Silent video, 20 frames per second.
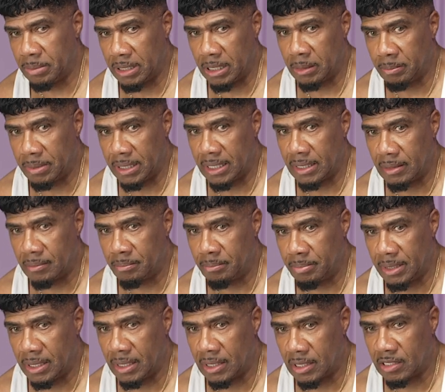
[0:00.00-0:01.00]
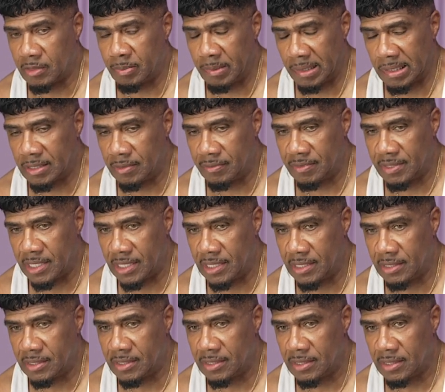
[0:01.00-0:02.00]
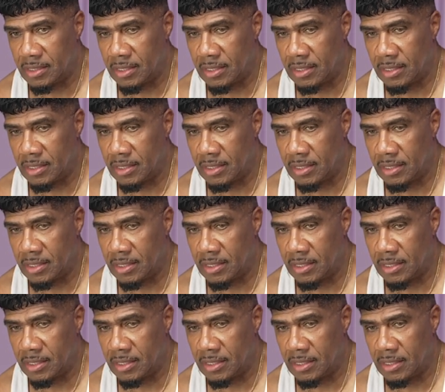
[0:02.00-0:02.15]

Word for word: big, big, big expensive taste.